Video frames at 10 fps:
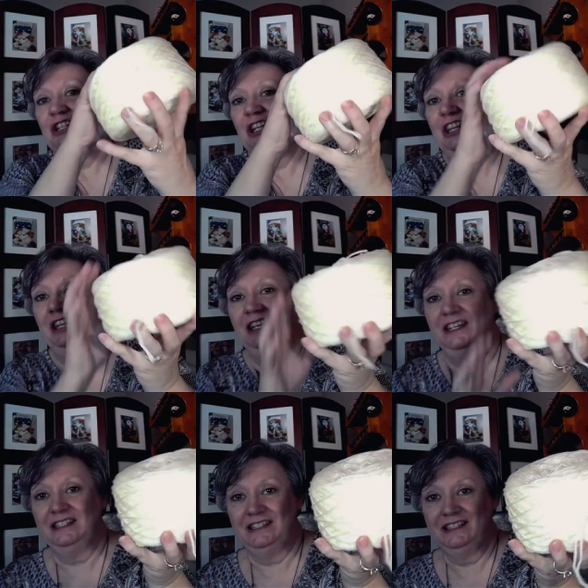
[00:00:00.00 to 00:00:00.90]

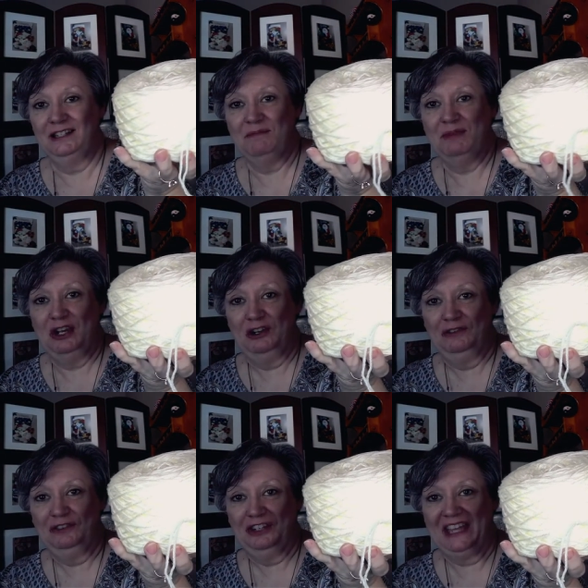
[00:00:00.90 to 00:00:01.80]
this
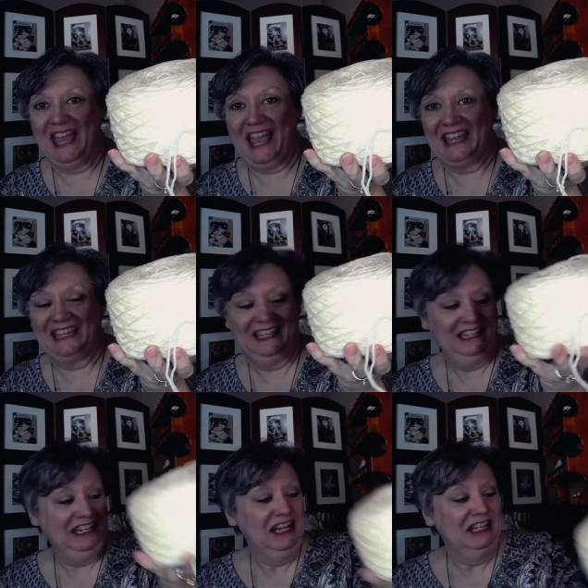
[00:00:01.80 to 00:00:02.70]
beautiful cake.
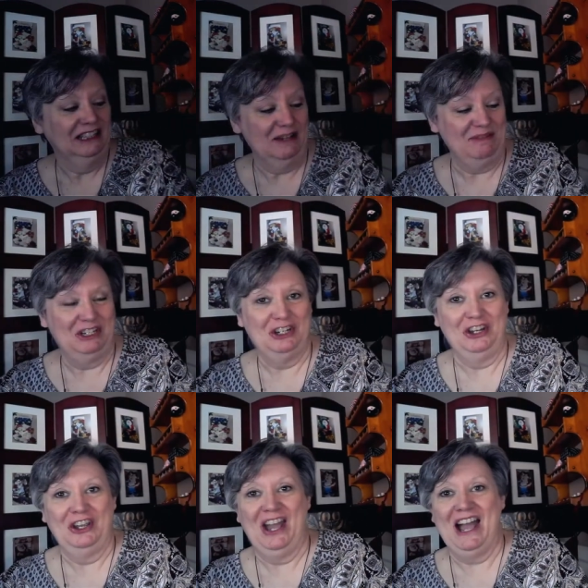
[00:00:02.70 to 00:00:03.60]
Let me show
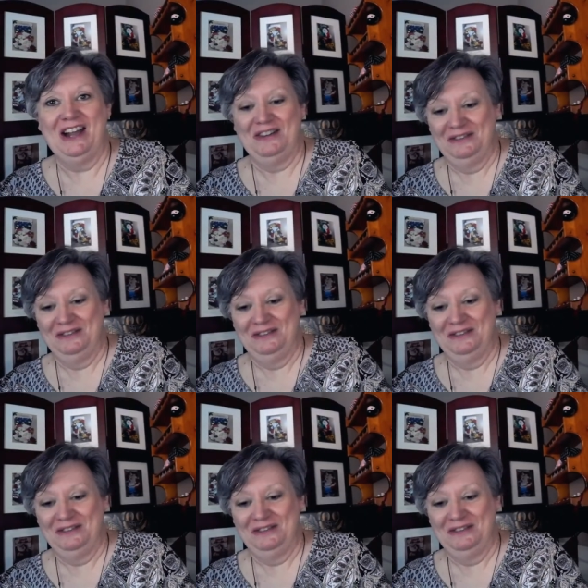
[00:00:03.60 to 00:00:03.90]
you how.